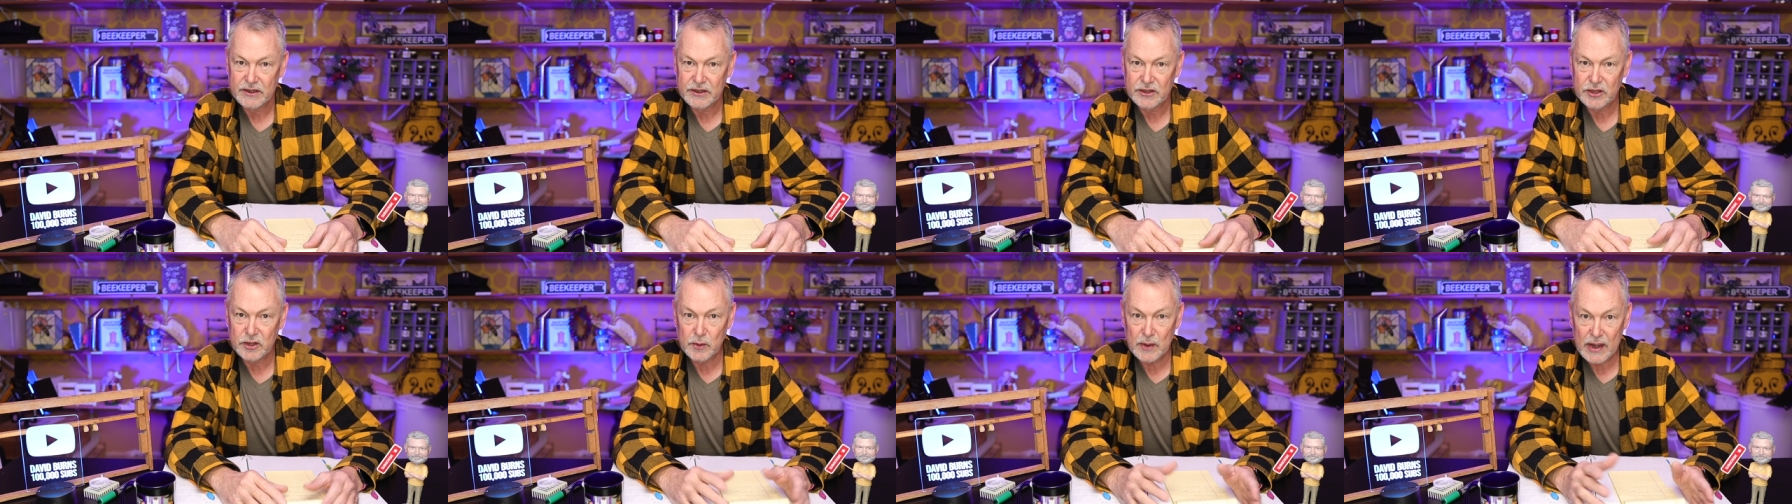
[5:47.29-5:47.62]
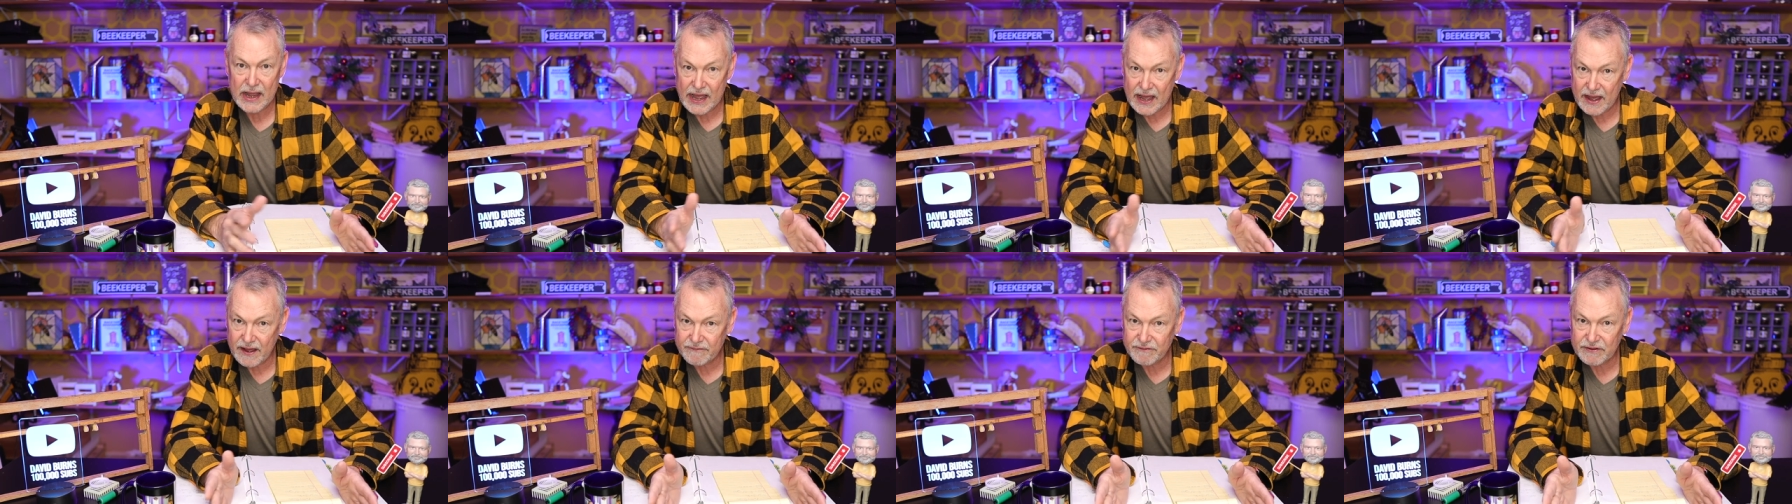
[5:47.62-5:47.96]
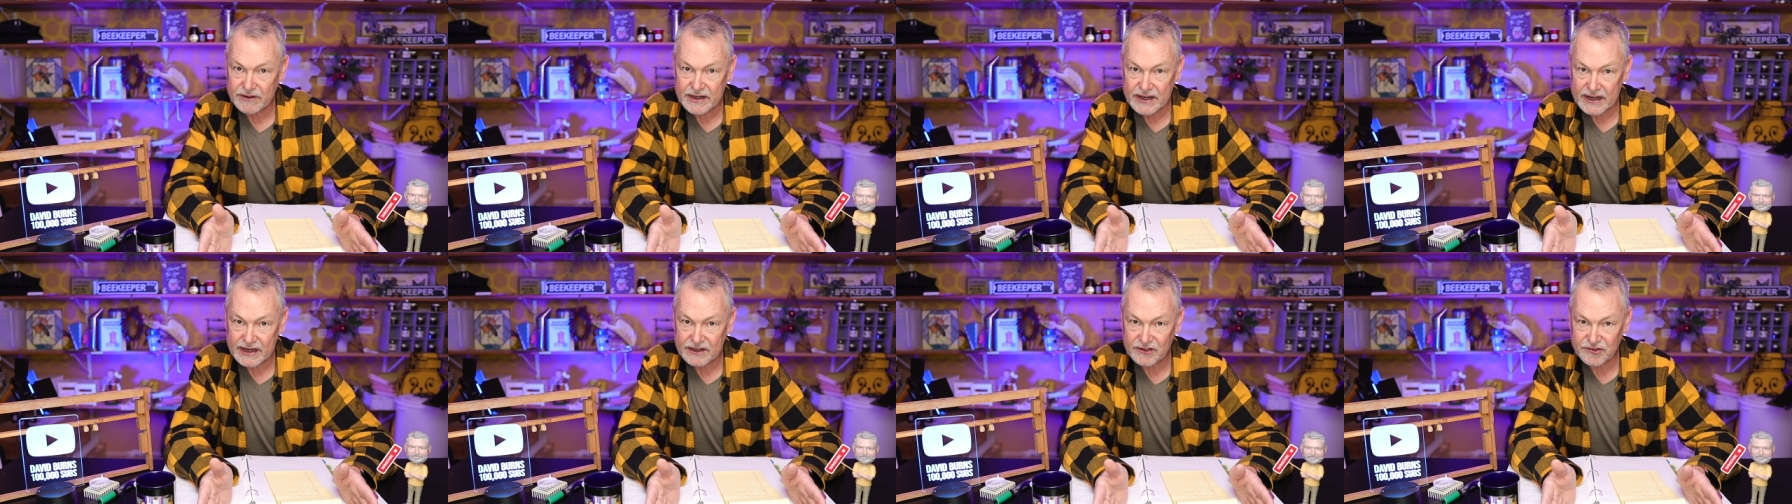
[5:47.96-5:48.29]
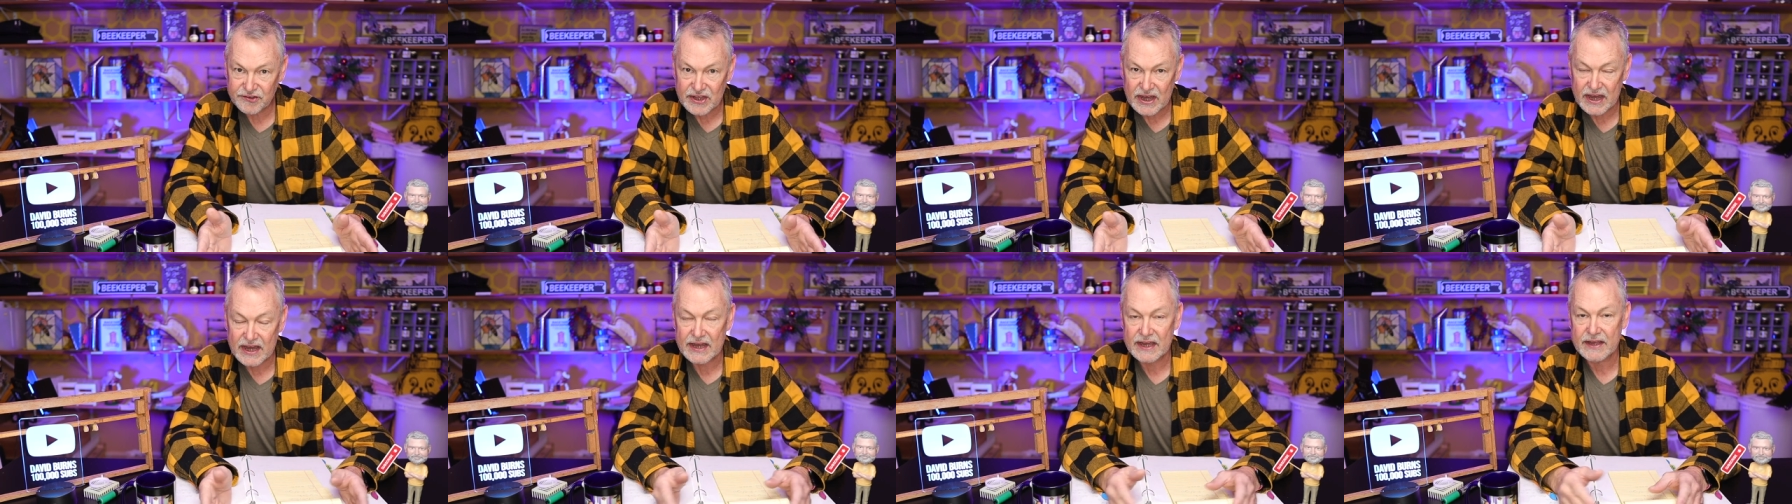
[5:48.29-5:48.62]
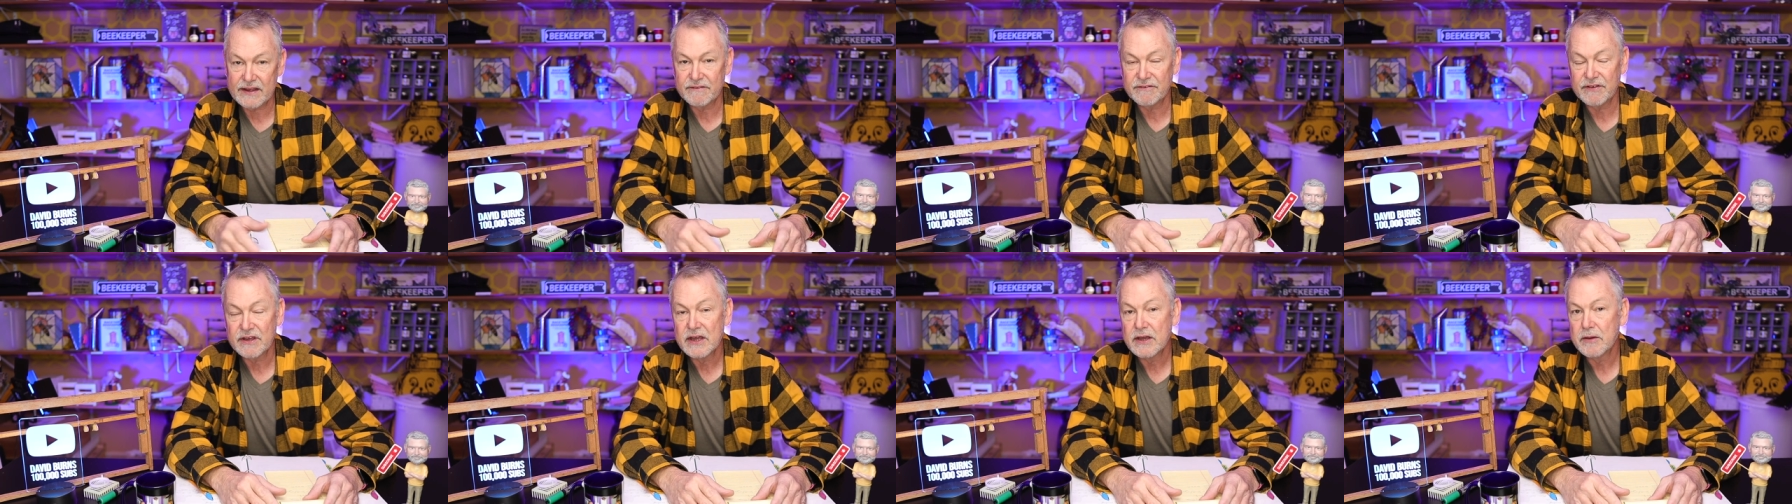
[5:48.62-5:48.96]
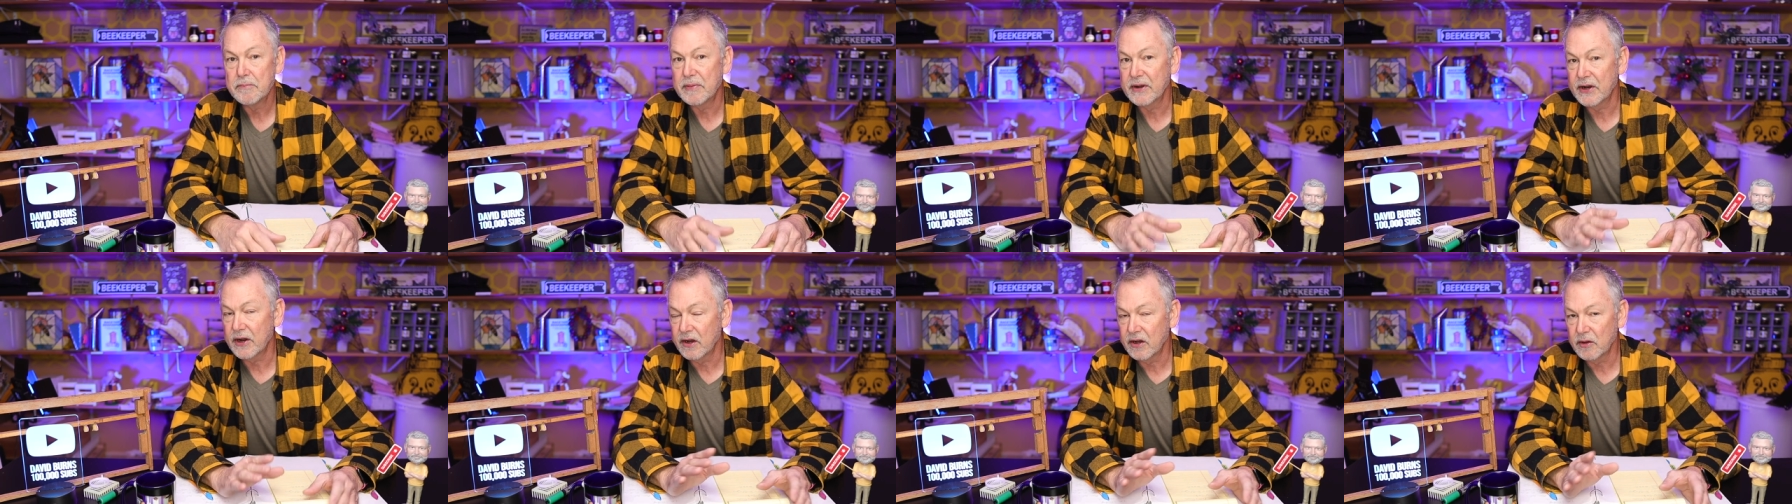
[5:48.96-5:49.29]
You have a nice hive,
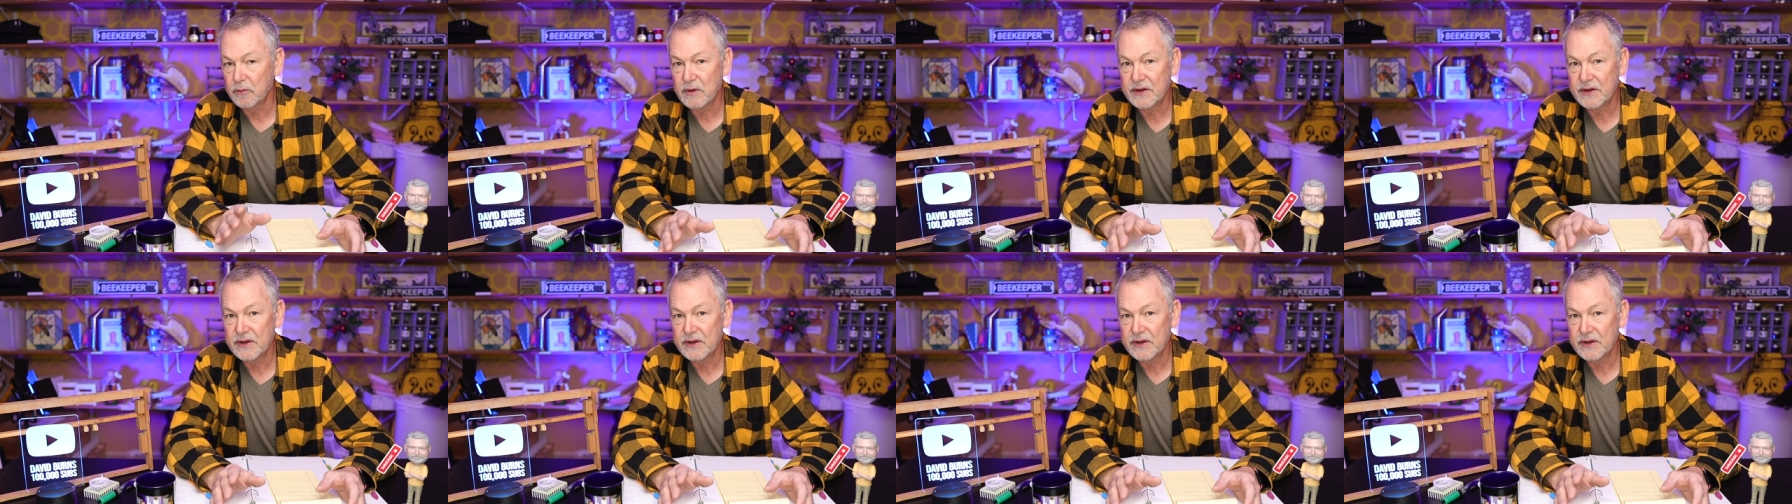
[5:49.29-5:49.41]
but all